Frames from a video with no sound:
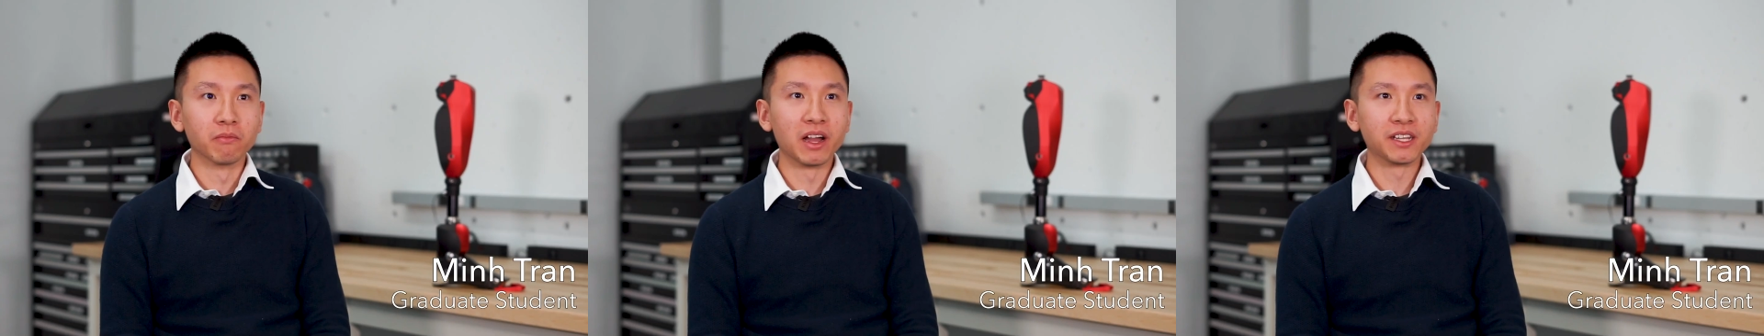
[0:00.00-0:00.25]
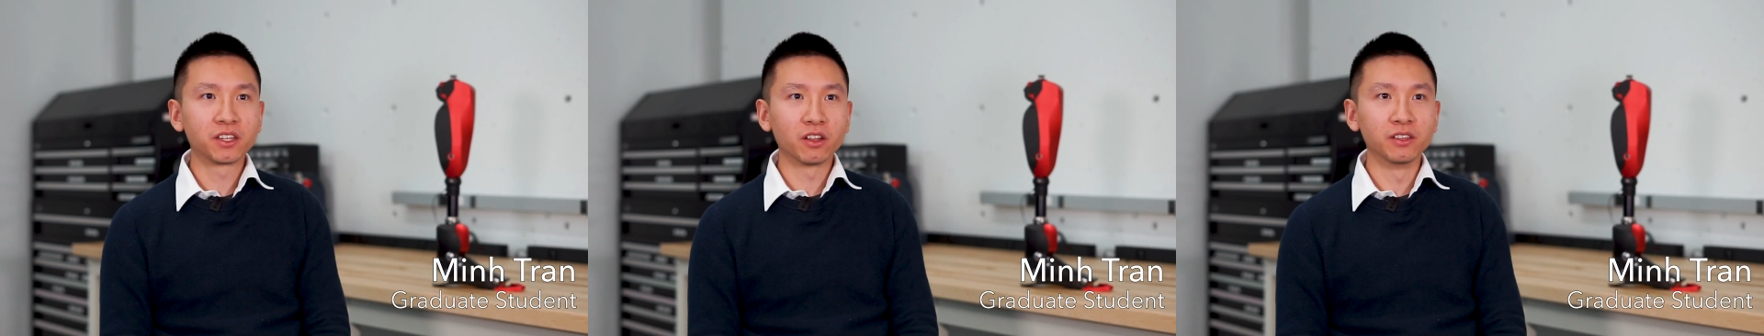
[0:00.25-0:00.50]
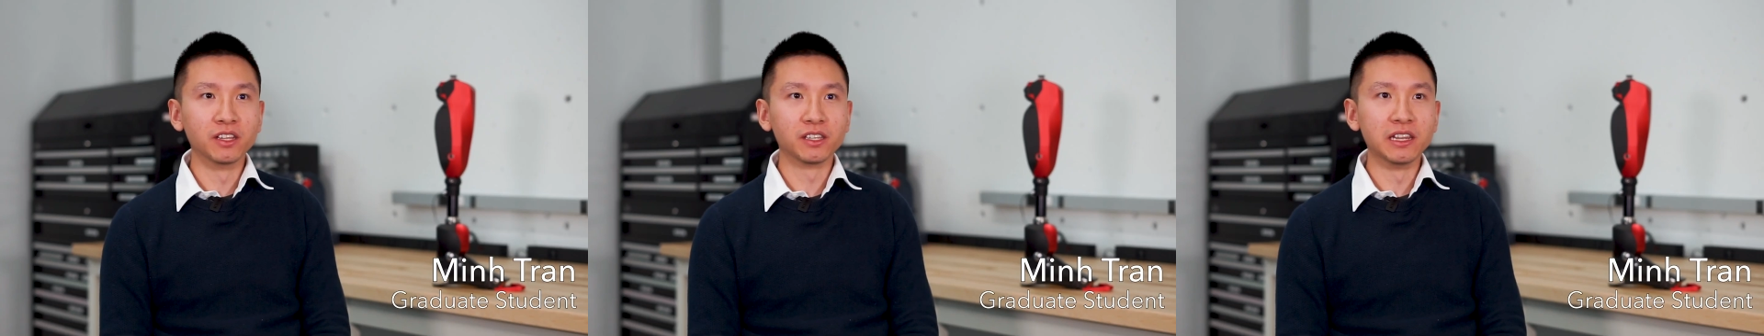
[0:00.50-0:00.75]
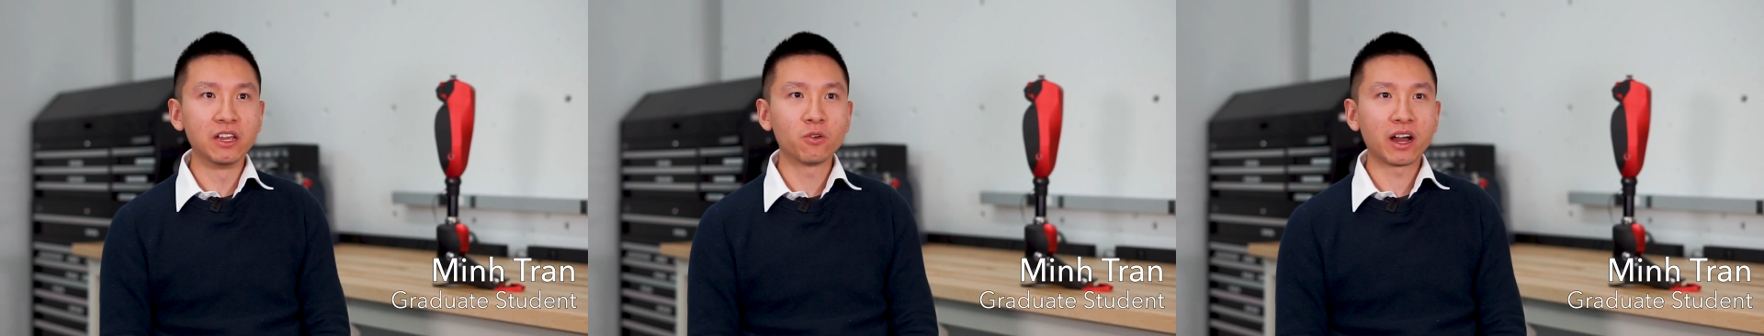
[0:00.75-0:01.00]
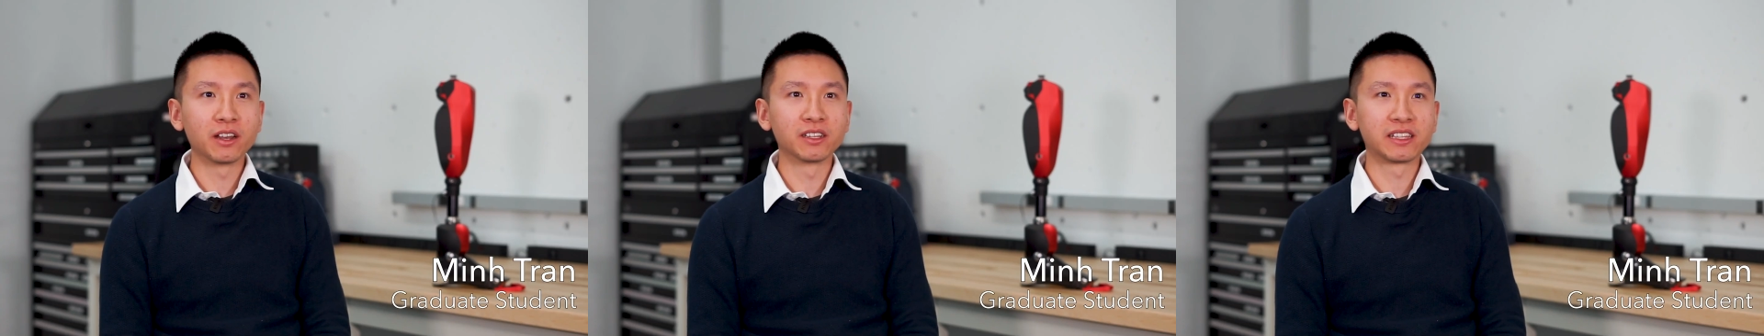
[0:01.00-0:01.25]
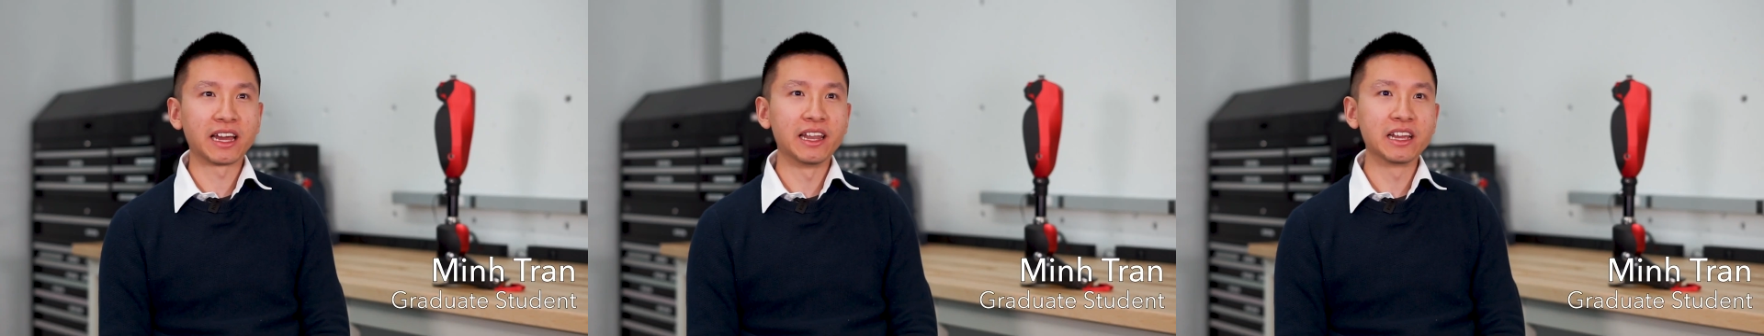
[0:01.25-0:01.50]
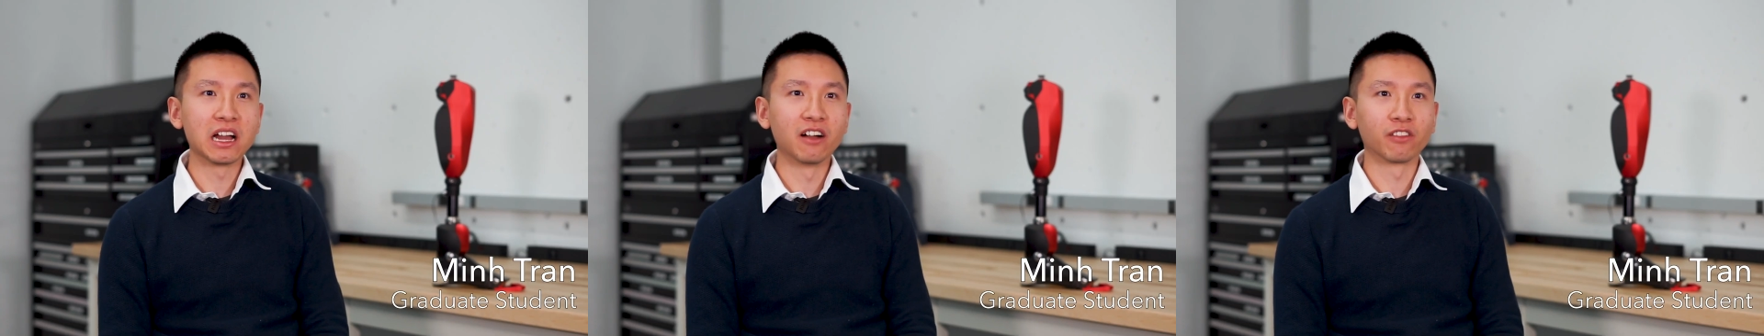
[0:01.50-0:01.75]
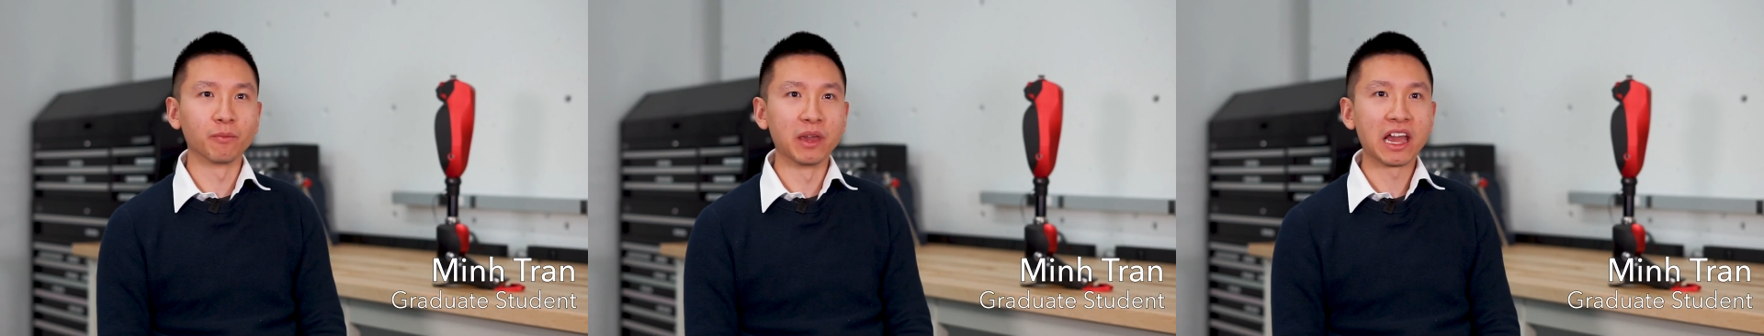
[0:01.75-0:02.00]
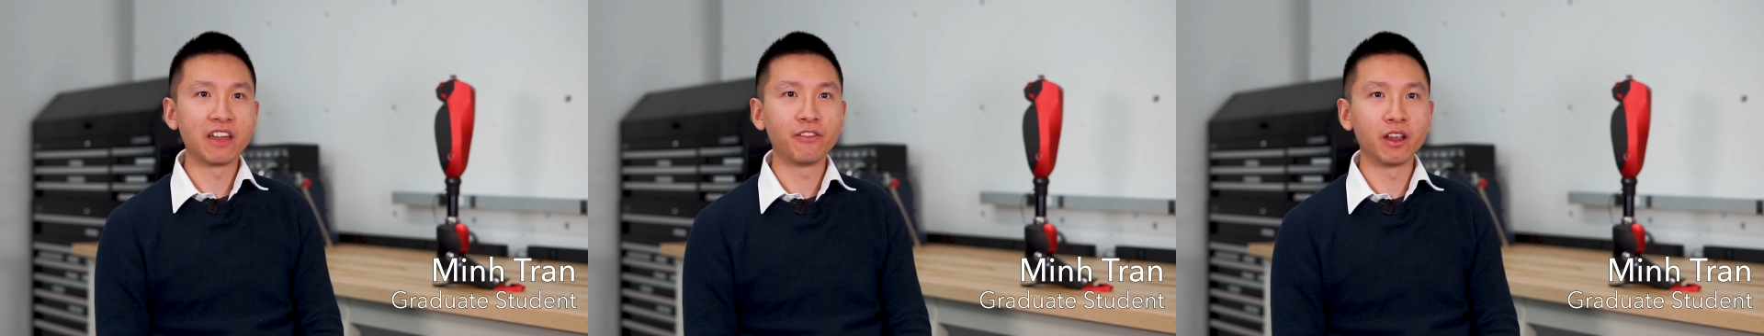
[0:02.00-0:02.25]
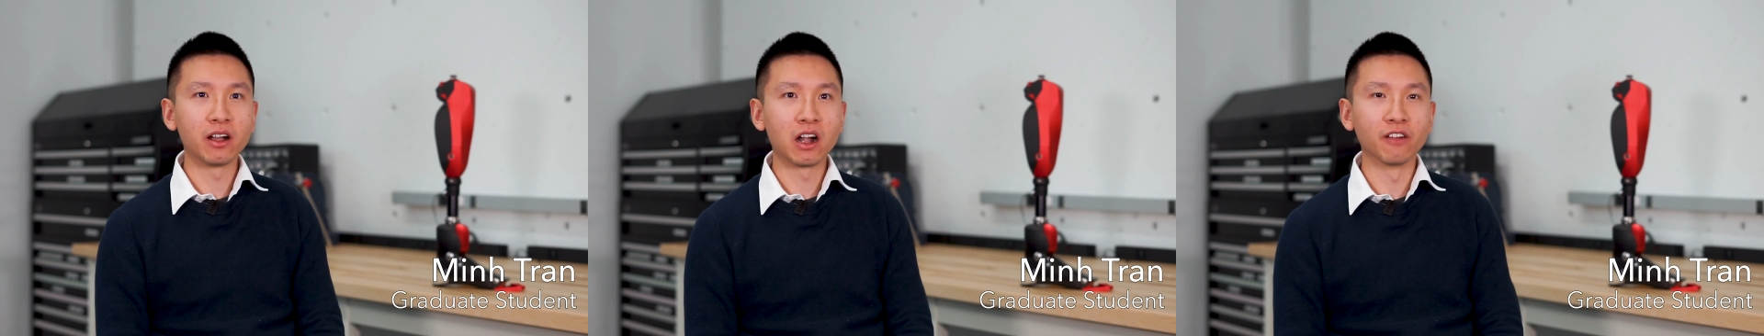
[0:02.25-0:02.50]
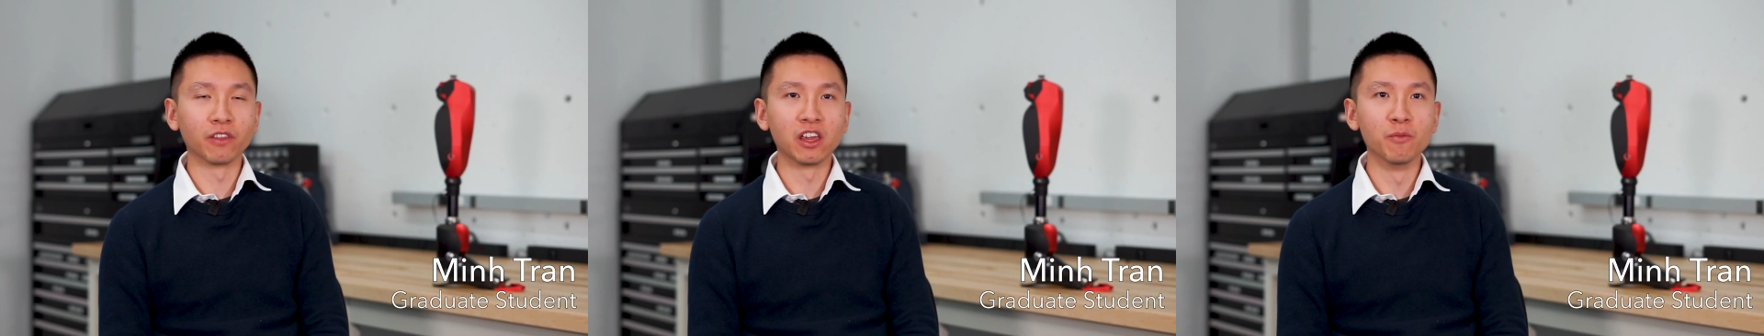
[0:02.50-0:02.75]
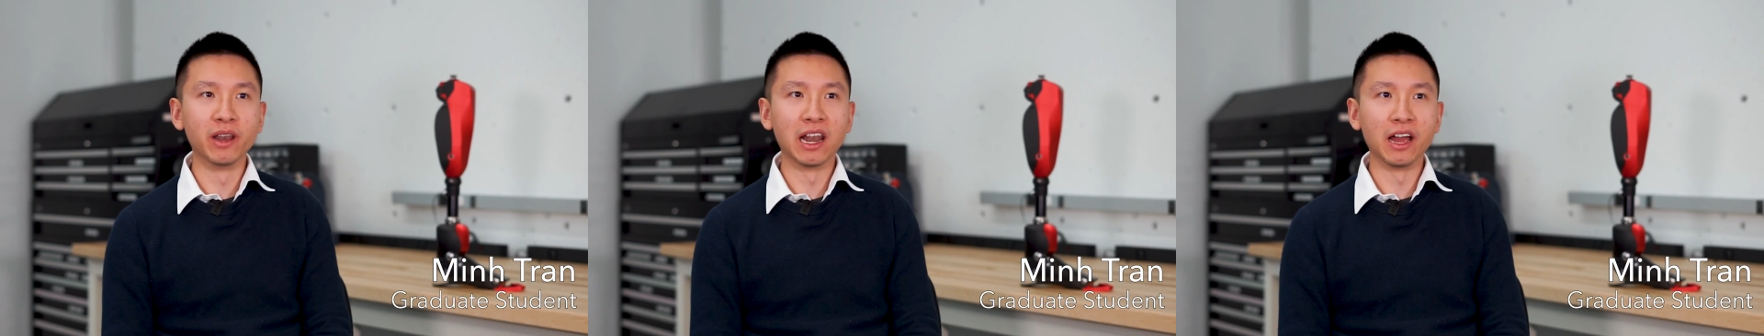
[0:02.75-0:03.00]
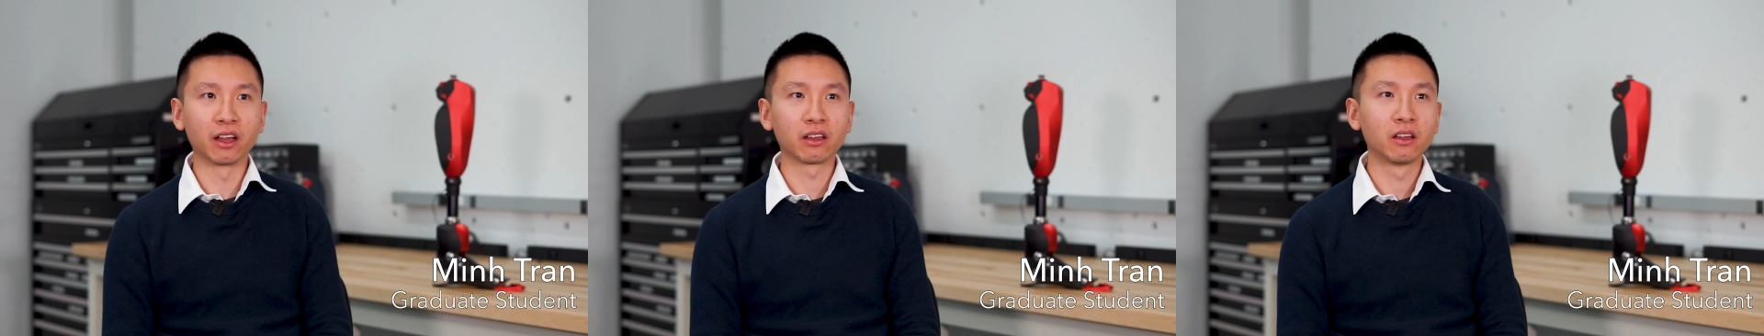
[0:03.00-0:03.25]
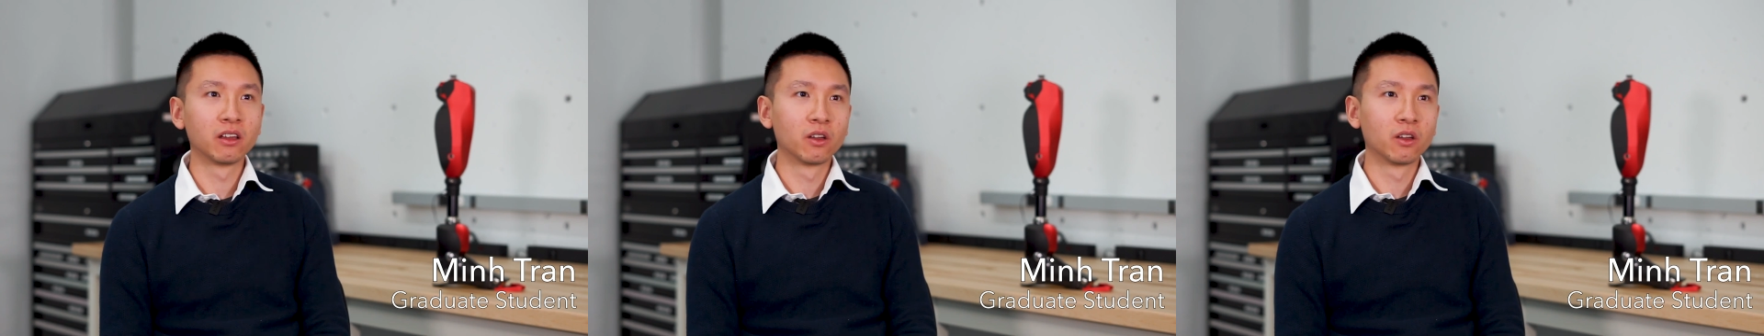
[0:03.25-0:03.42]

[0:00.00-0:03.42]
Based on this new understanding of the behavior of the human leg,